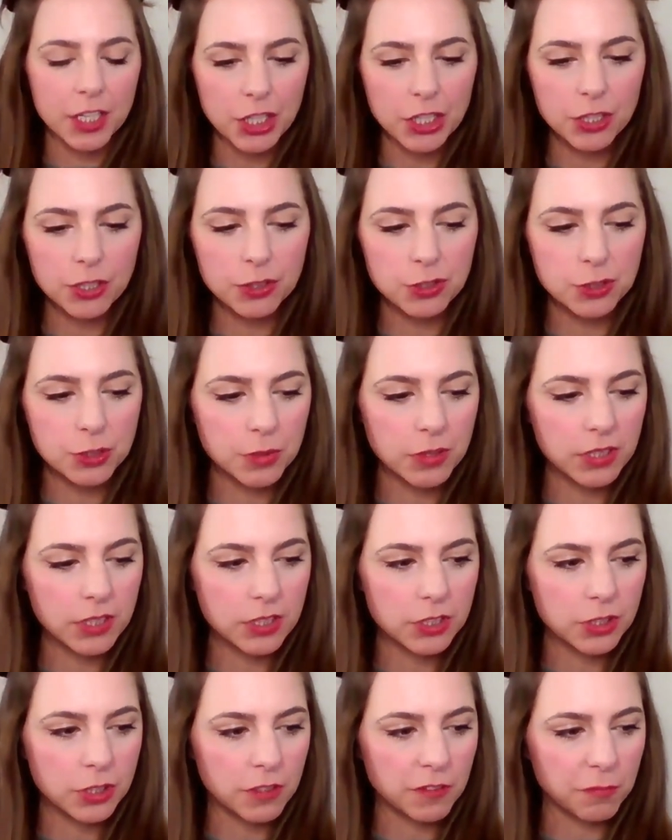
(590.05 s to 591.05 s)
huge
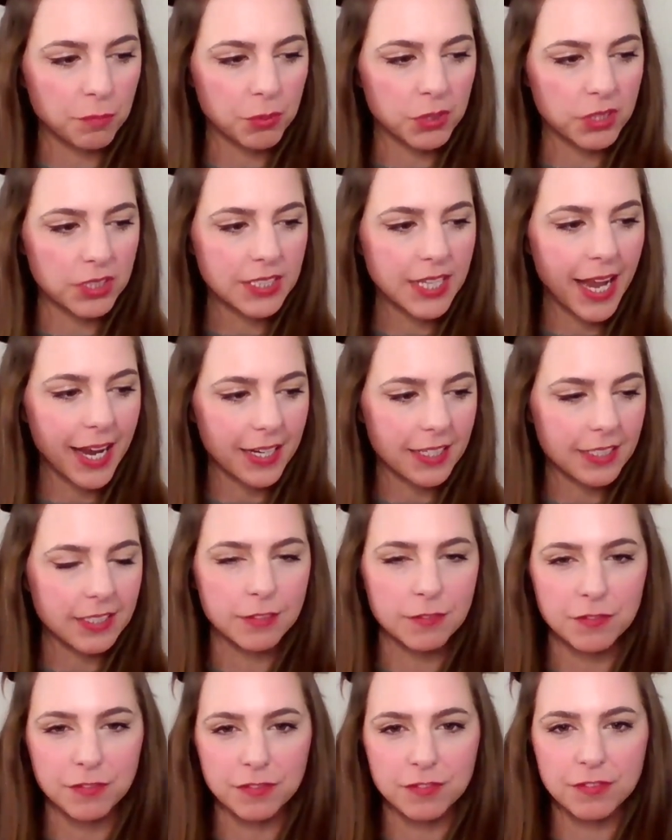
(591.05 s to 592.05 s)
sort of
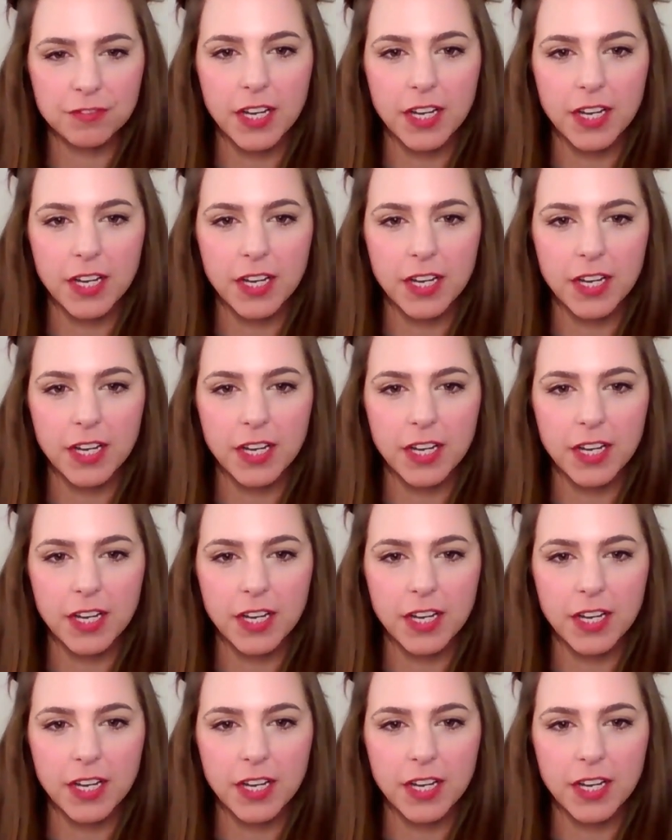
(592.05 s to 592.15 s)
protective